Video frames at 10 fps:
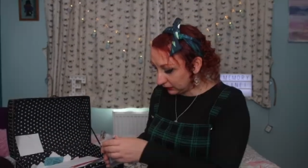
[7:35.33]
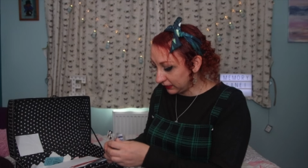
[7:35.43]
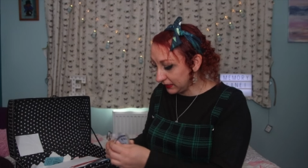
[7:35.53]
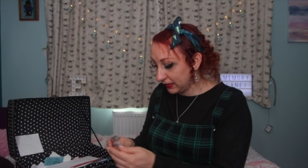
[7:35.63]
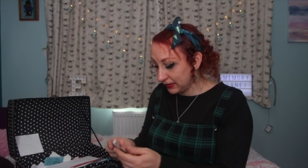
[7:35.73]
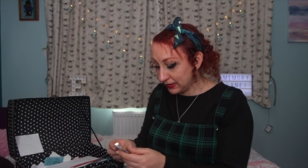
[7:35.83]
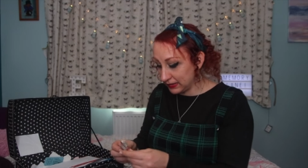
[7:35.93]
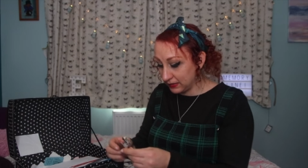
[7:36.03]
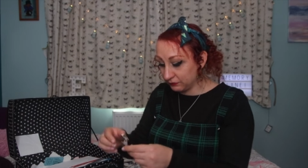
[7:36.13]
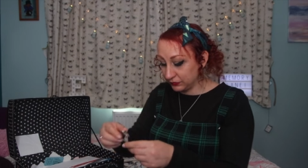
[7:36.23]
I
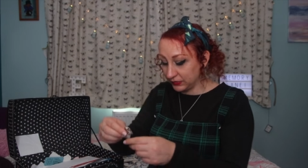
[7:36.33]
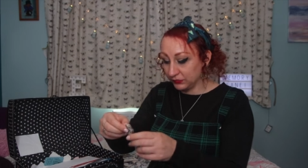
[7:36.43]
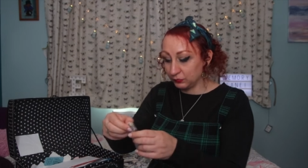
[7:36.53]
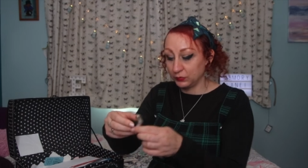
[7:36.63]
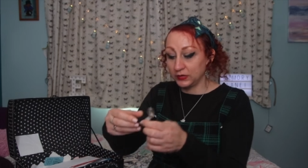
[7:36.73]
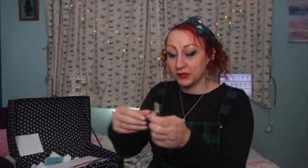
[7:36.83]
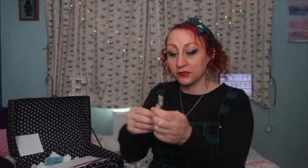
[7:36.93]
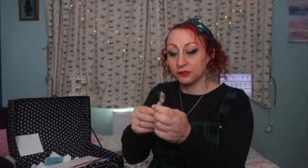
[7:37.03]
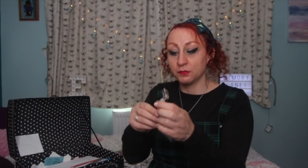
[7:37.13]
have, this is